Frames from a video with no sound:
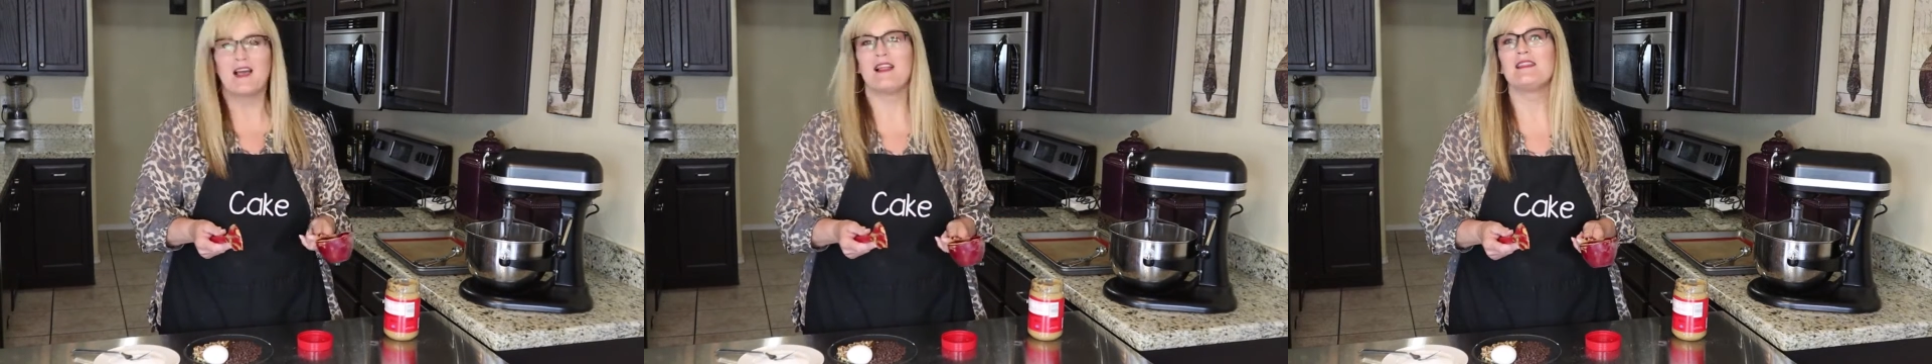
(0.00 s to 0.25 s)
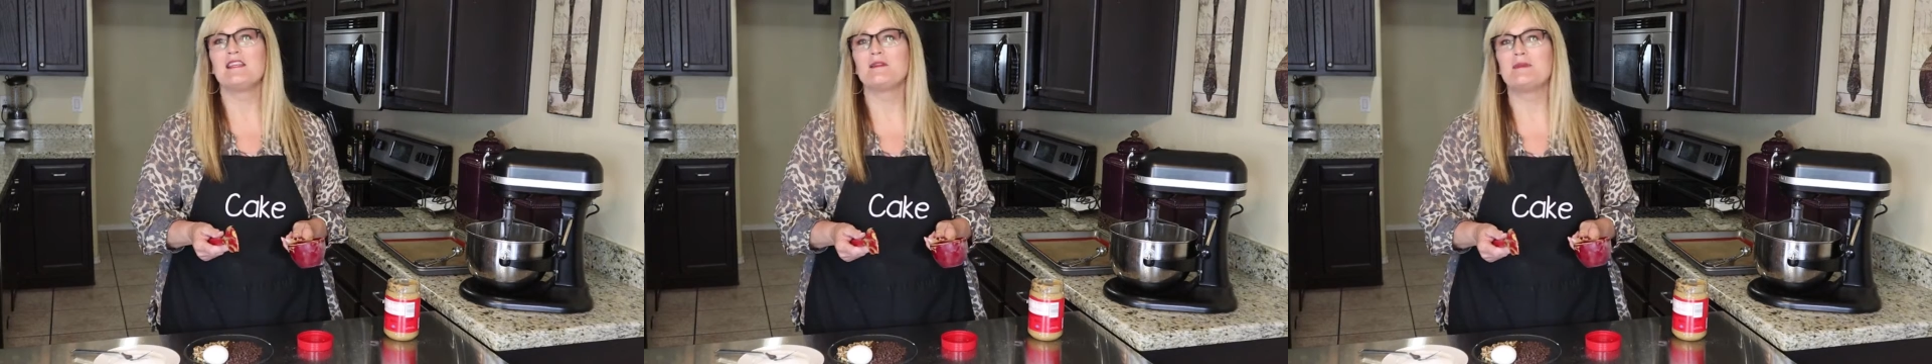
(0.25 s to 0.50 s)

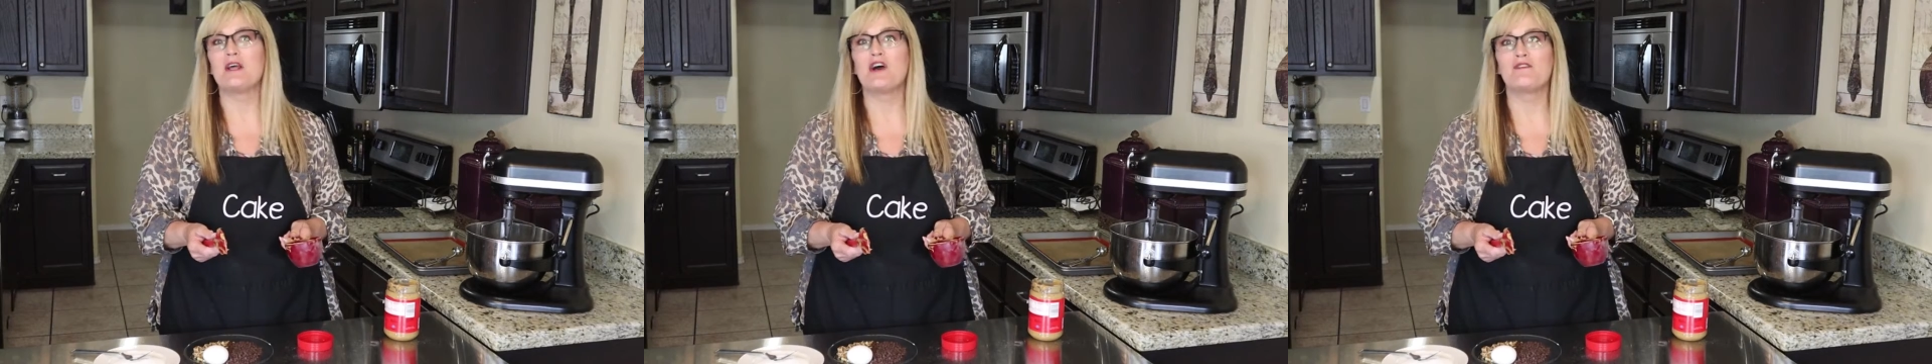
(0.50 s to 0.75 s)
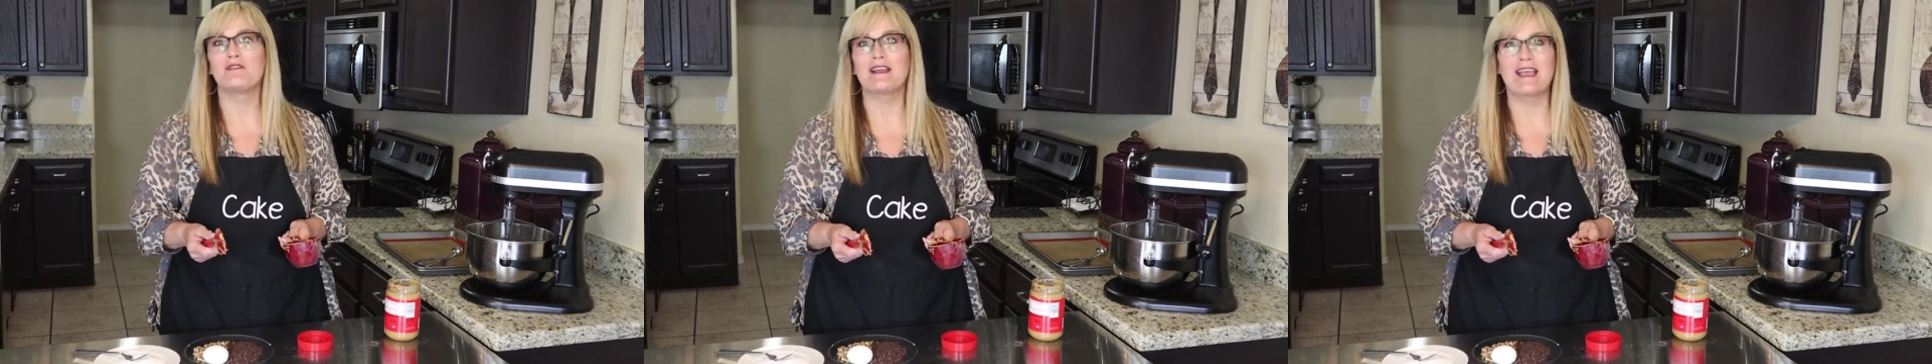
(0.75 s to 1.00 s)
A little bit
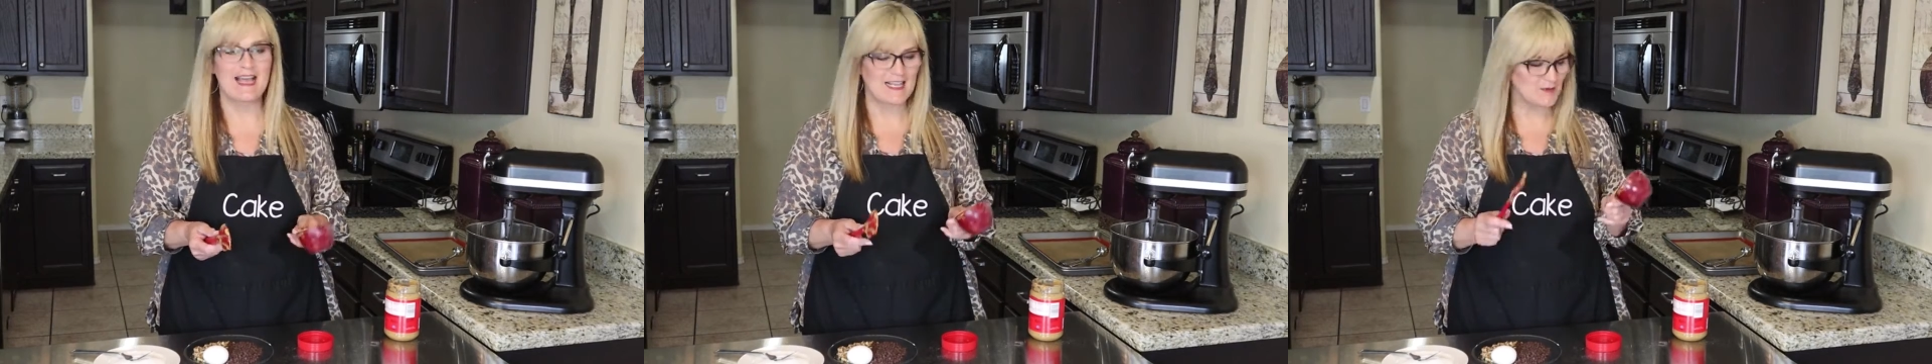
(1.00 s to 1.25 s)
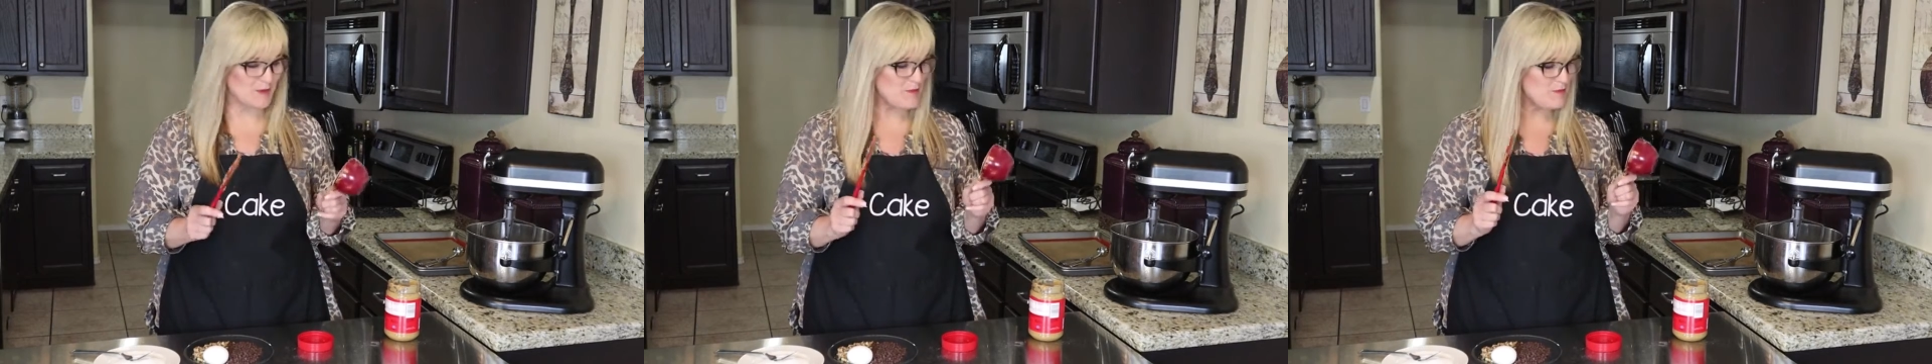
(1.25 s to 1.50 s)

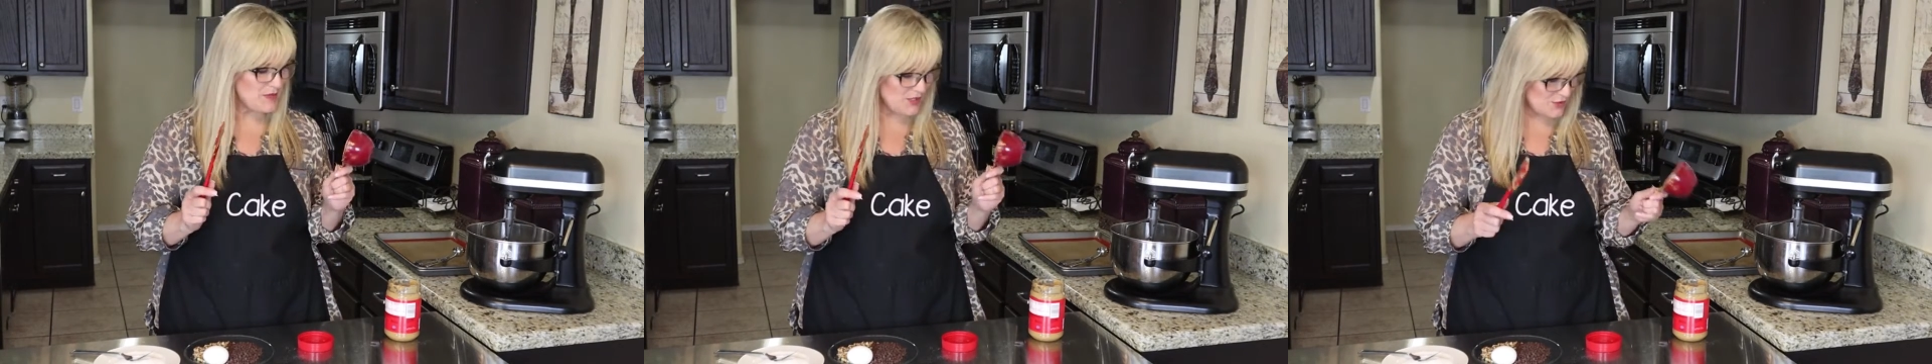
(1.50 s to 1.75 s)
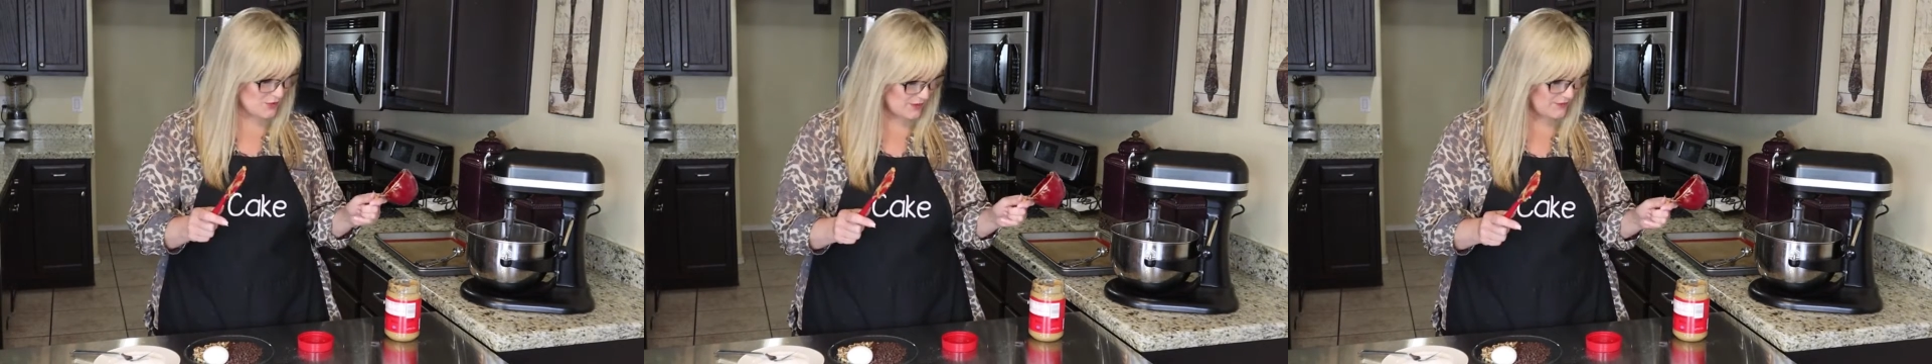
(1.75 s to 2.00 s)
overcast, but
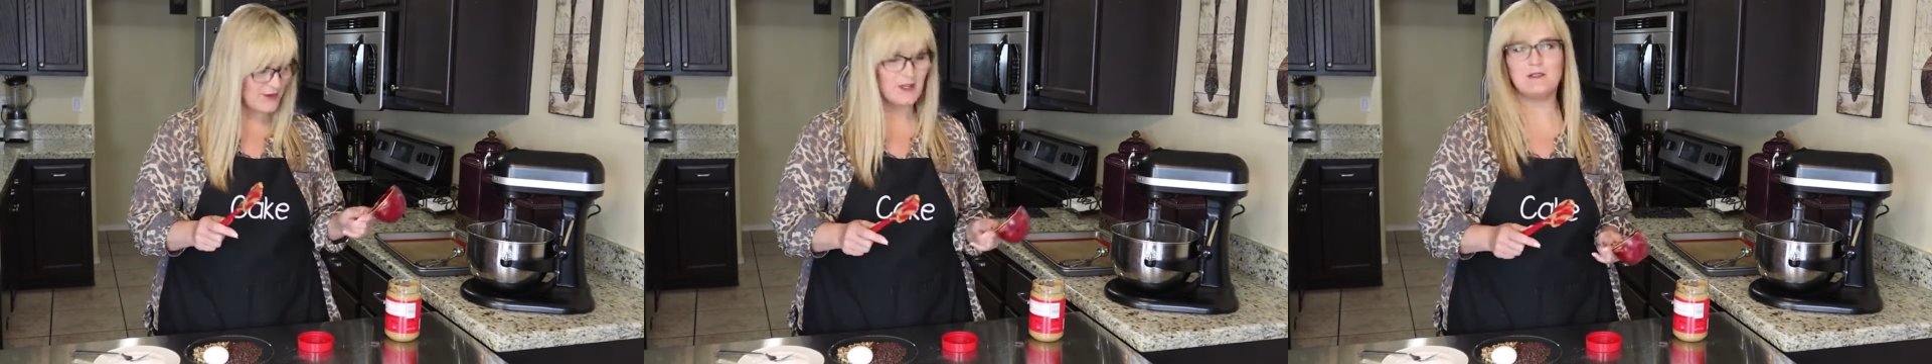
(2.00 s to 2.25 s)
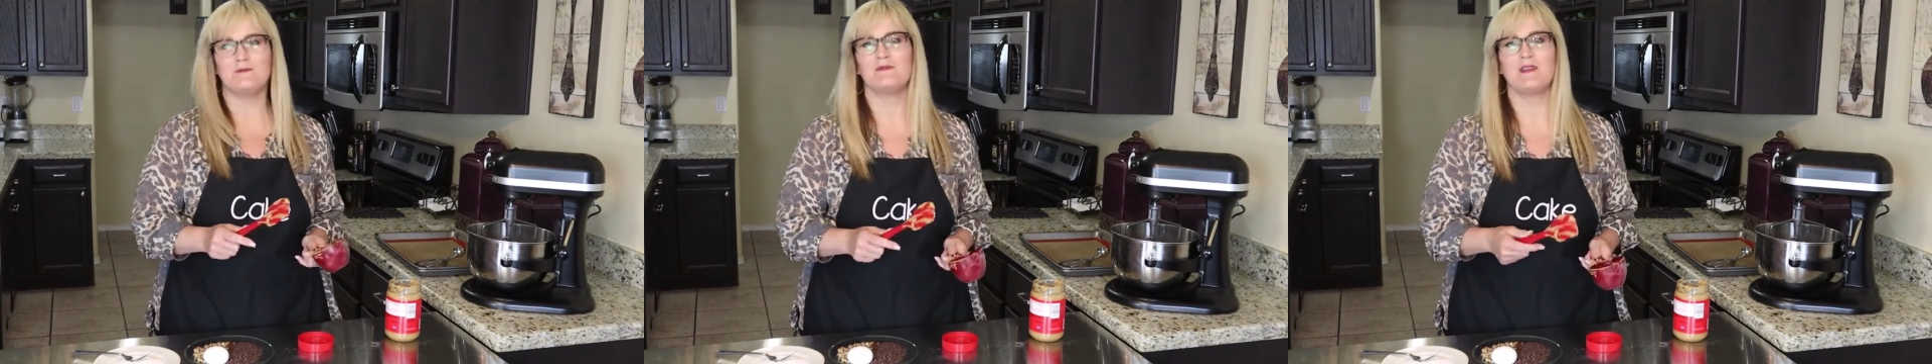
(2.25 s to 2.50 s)
beautiful.